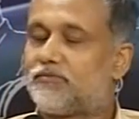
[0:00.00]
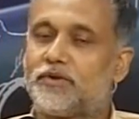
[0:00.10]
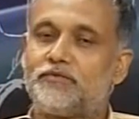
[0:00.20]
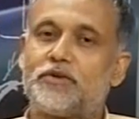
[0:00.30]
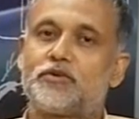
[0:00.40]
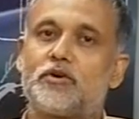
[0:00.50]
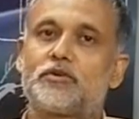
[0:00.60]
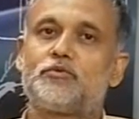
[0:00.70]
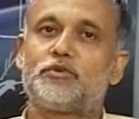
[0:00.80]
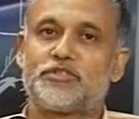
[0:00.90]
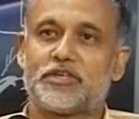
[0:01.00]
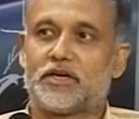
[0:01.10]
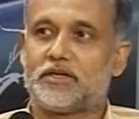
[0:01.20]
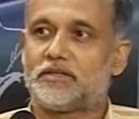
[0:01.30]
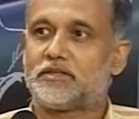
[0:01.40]
When we talk to a
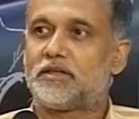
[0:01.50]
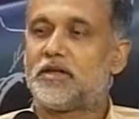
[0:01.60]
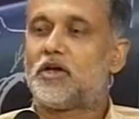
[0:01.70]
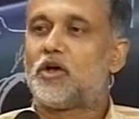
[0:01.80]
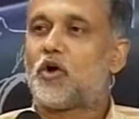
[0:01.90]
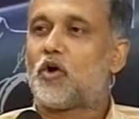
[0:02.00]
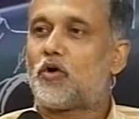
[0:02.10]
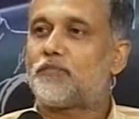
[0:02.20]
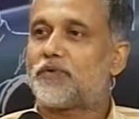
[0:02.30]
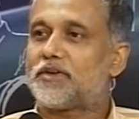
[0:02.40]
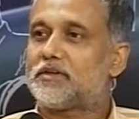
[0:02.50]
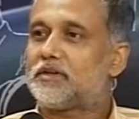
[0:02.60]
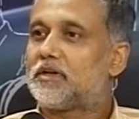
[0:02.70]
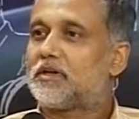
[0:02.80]
child, often